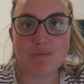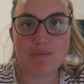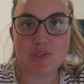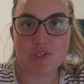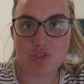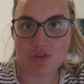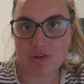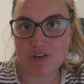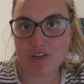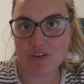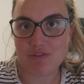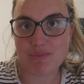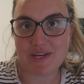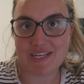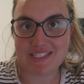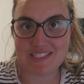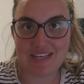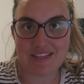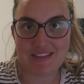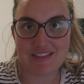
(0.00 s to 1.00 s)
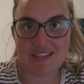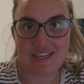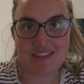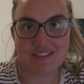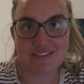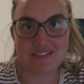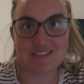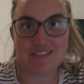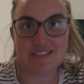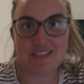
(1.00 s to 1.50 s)
majority of my
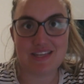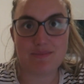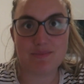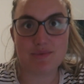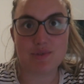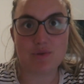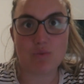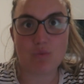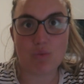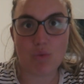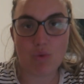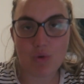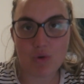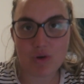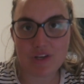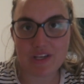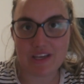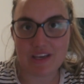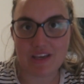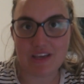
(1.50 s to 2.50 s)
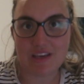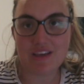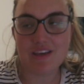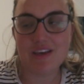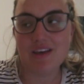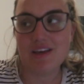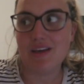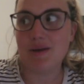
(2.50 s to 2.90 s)
10,000 steps walking